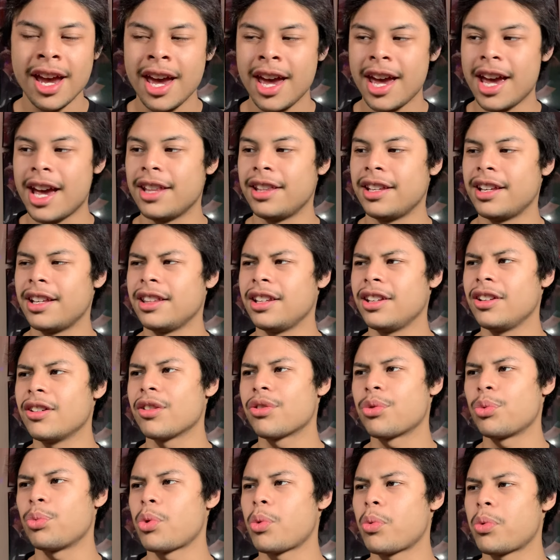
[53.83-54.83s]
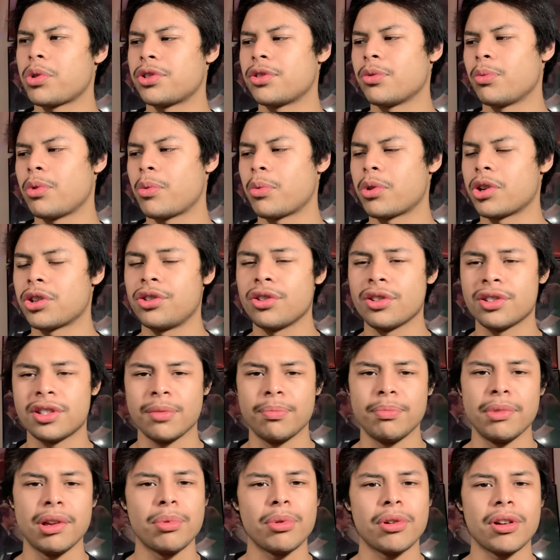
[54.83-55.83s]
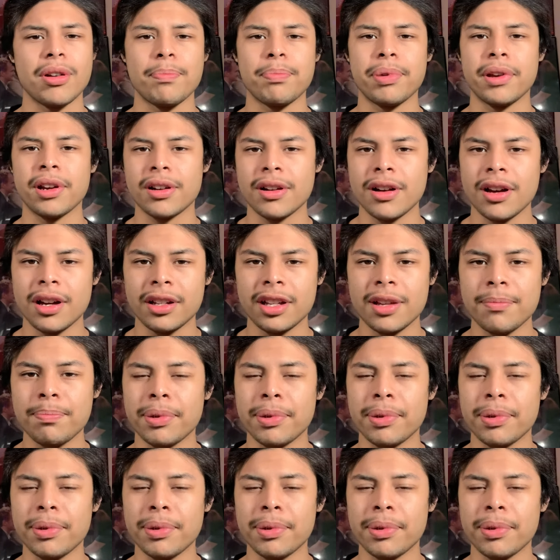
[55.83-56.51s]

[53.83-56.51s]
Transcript: and then the other one was the one where Justin Bieber appeared on it.